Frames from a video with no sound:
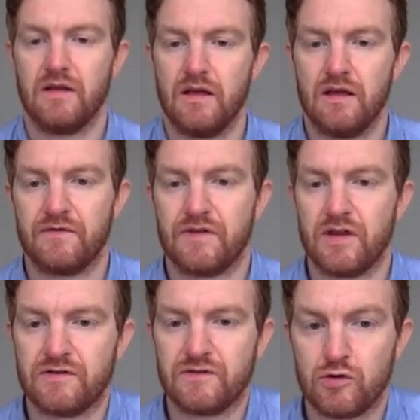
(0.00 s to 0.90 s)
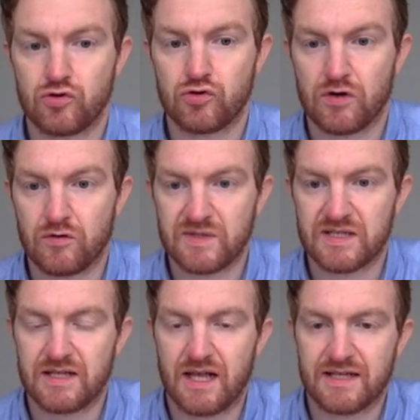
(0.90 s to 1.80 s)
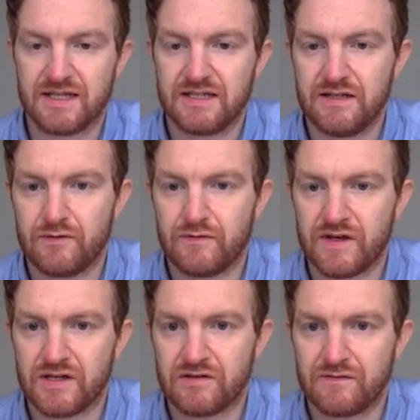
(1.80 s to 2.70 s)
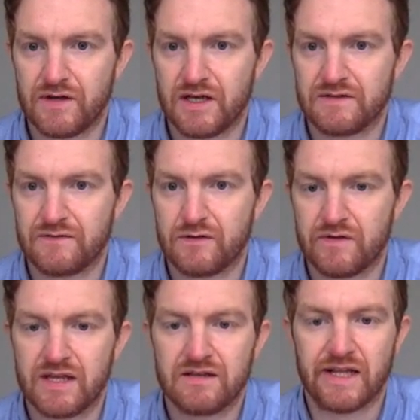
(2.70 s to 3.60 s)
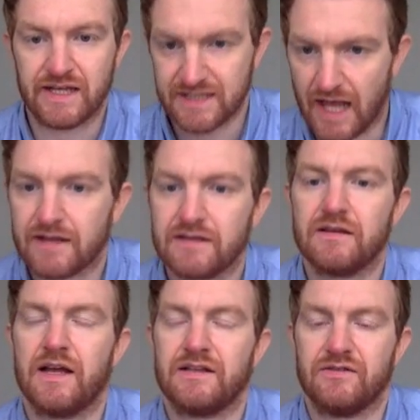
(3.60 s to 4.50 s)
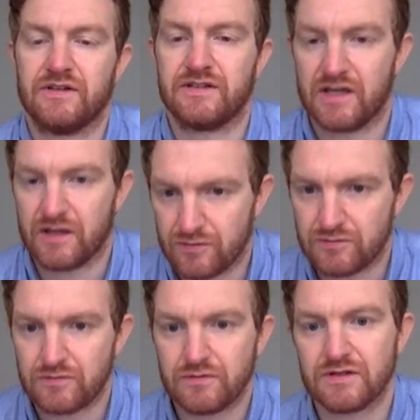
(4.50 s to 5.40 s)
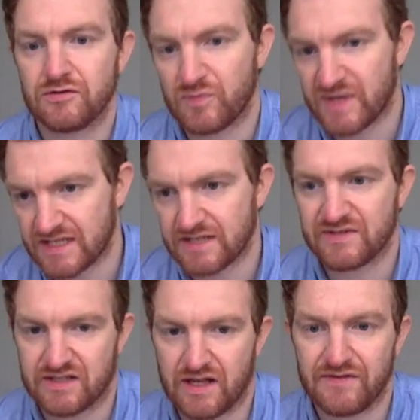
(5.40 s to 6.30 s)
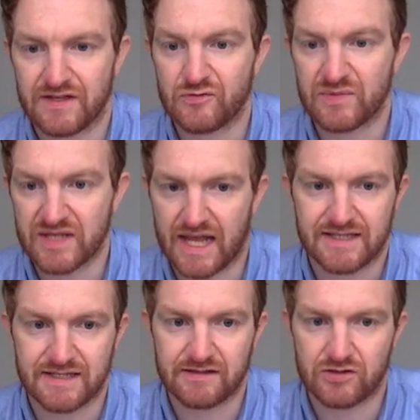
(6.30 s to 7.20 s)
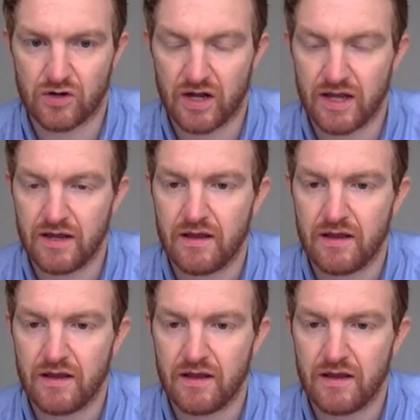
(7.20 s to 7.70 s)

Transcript: For those of you who struggled with this last lesson, if you finished the first few things like circles and trapezium stuff, this would be the next thing to try.